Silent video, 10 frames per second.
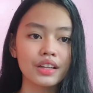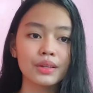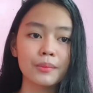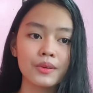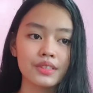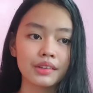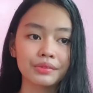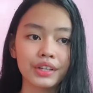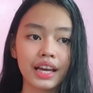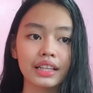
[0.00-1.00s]
The most
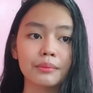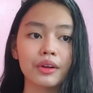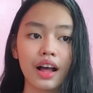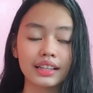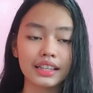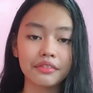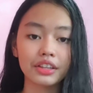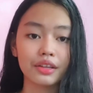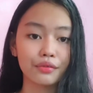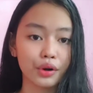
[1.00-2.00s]
unforgettable
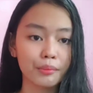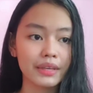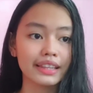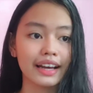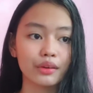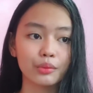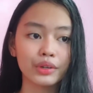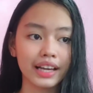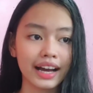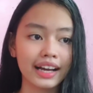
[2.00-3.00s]
activity for me that
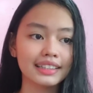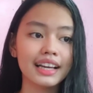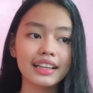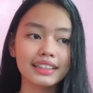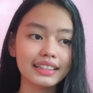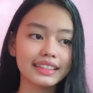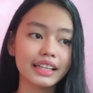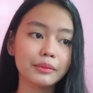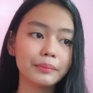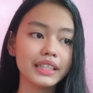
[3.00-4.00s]
we had that
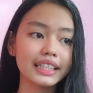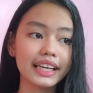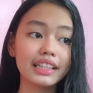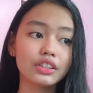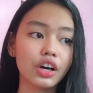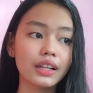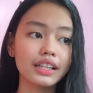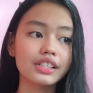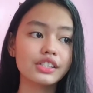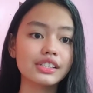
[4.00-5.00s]
helped me gain
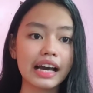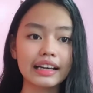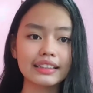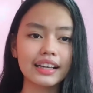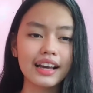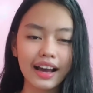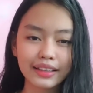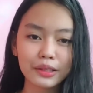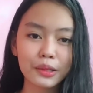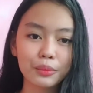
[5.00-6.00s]
knowledge that
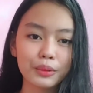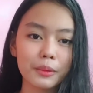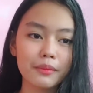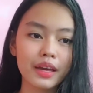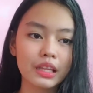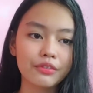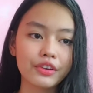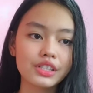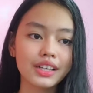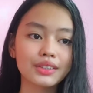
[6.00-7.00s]
I think will be
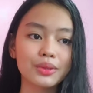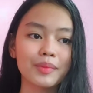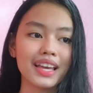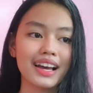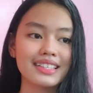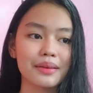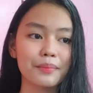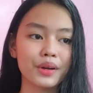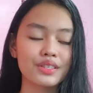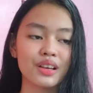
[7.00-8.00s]
beneficial to me as a
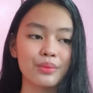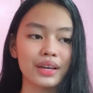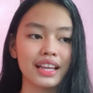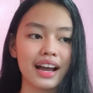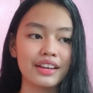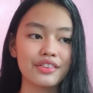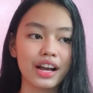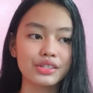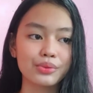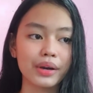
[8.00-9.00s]
person when I
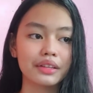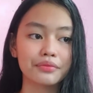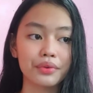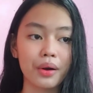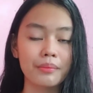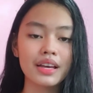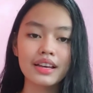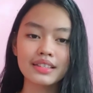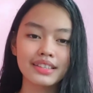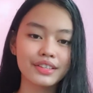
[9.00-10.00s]
graduate from
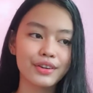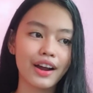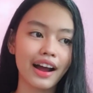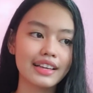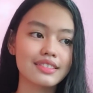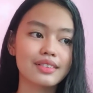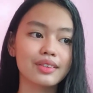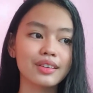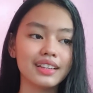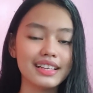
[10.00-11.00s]
senior high
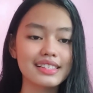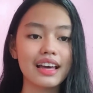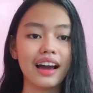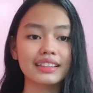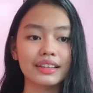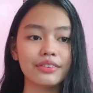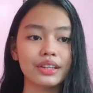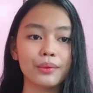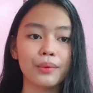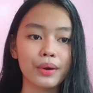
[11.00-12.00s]
school is the
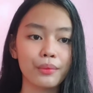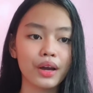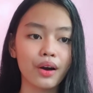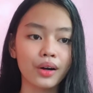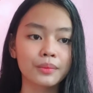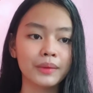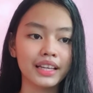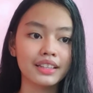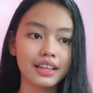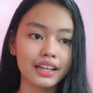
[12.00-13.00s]
activity where we all
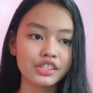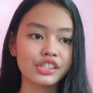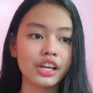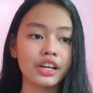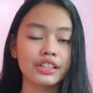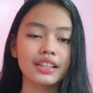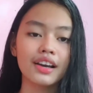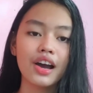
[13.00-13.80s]
meet and shared